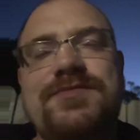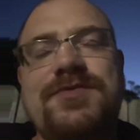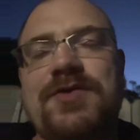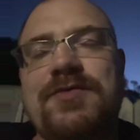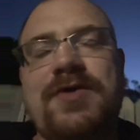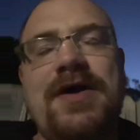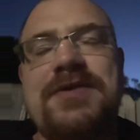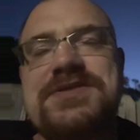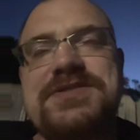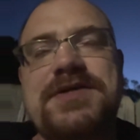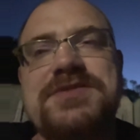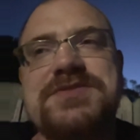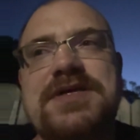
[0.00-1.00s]
don't know how to
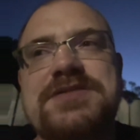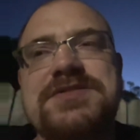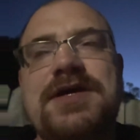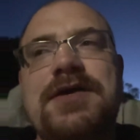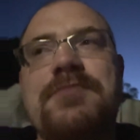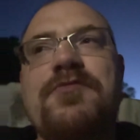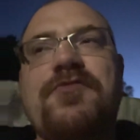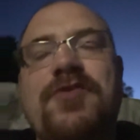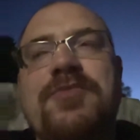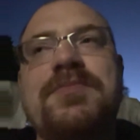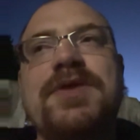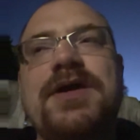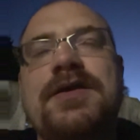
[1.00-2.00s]
say his last name,
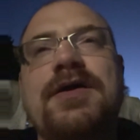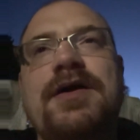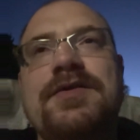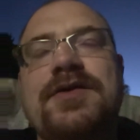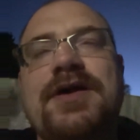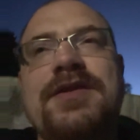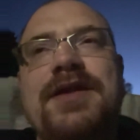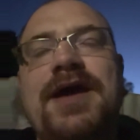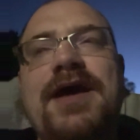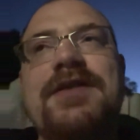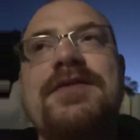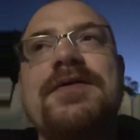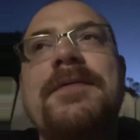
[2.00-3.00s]
from
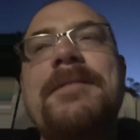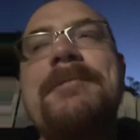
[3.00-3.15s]
needgot.net